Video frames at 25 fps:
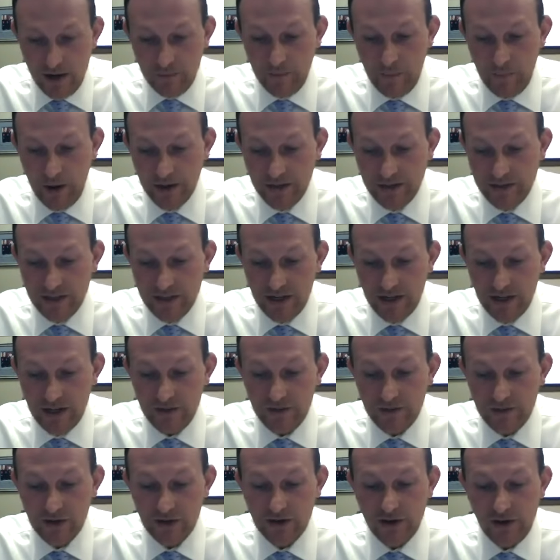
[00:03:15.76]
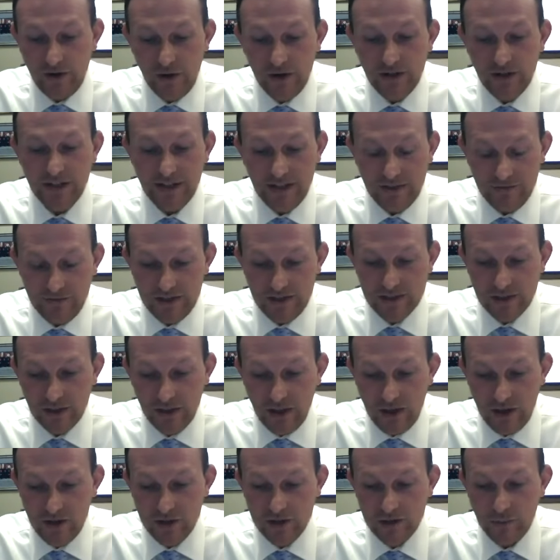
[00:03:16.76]
But uh, they're going to give these
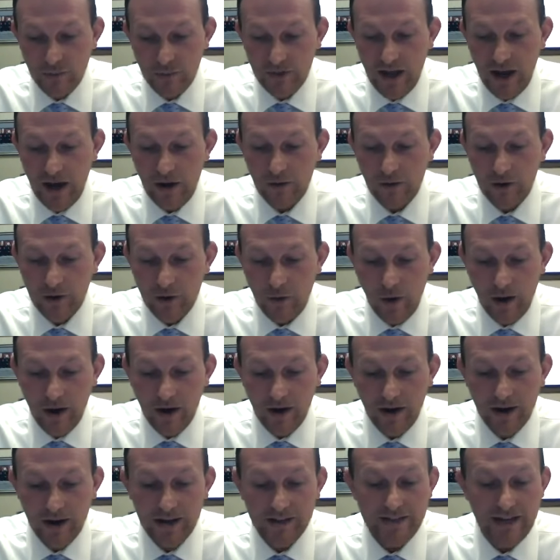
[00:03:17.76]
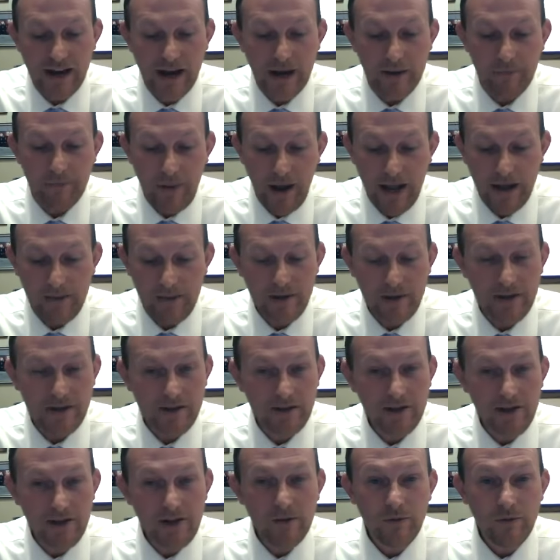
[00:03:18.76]
loans without requiring a down payment,